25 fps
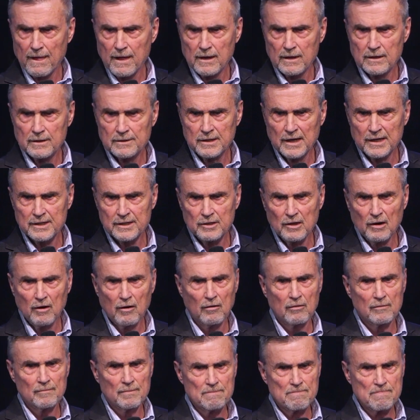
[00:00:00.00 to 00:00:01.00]
Now, you know,
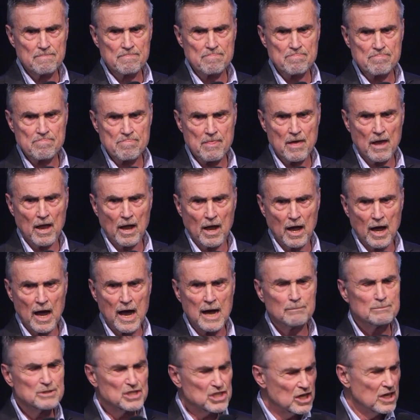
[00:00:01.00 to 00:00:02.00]
I'm
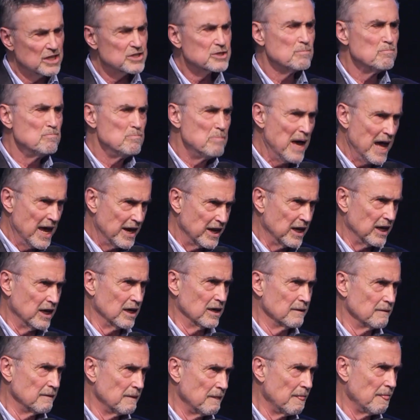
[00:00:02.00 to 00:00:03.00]
just betting
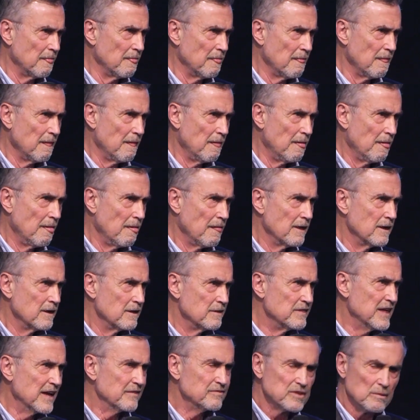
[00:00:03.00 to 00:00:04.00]

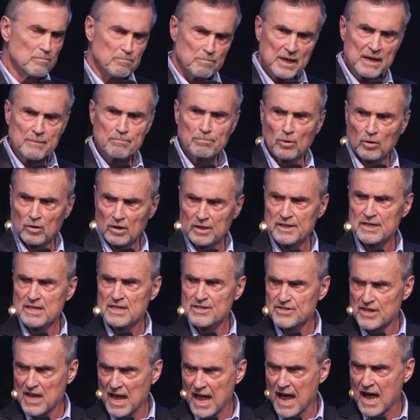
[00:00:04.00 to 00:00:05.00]
that the people in this
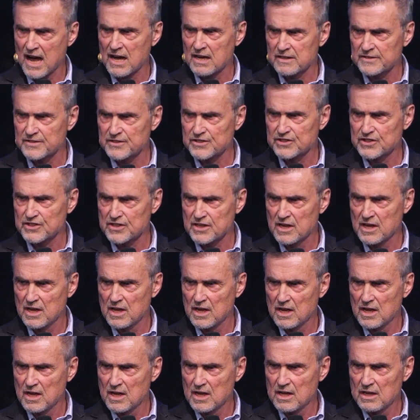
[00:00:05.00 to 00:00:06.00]
house
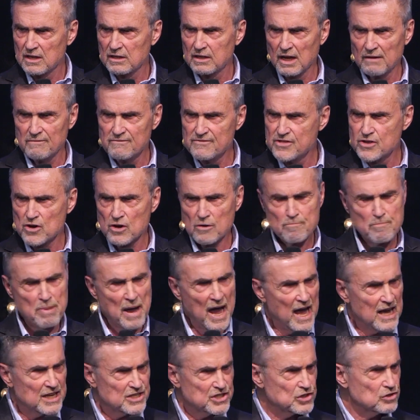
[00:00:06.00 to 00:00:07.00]
love their
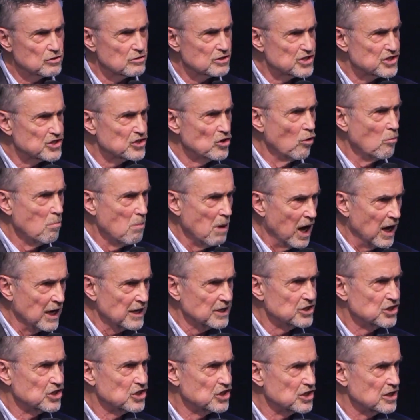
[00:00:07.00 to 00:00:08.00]
pastor so
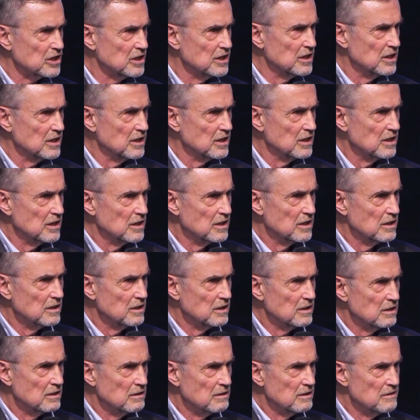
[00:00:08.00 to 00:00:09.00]
much
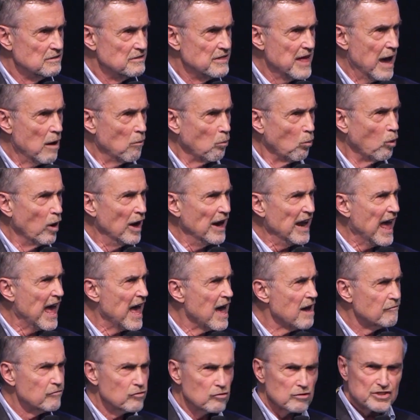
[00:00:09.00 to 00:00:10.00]
that
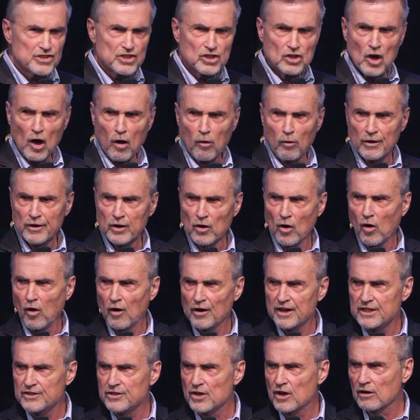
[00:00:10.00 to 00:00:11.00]
whatever's going on
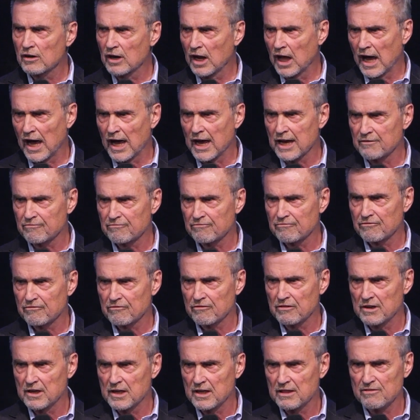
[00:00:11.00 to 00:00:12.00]
in their life,
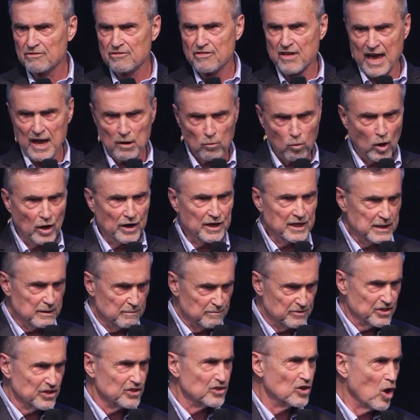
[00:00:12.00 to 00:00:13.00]
they want him
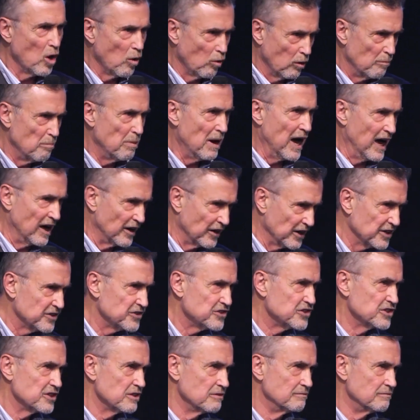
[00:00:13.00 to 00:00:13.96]
to know about it.